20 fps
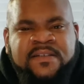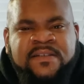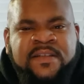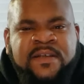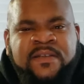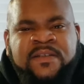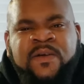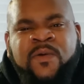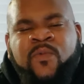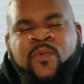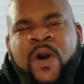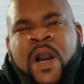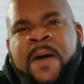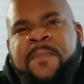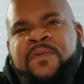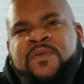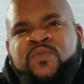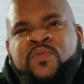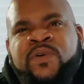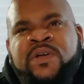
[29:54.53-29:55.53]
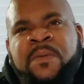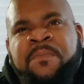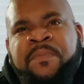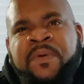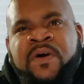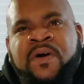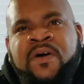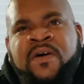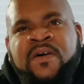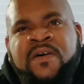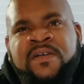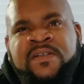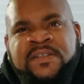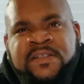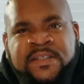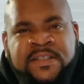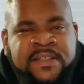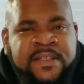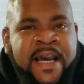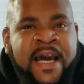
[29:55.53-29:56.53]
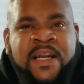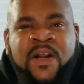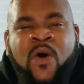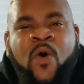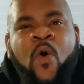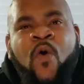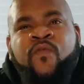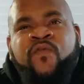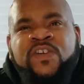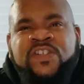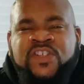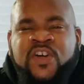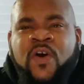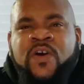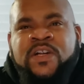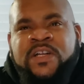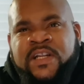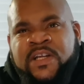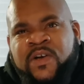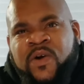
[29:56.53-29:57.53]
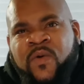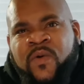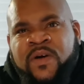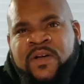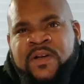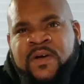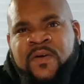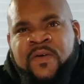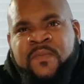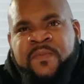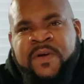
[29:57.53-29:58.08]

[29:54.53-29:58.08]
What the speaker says: the rappers with a buzz got a whole fraternity going on.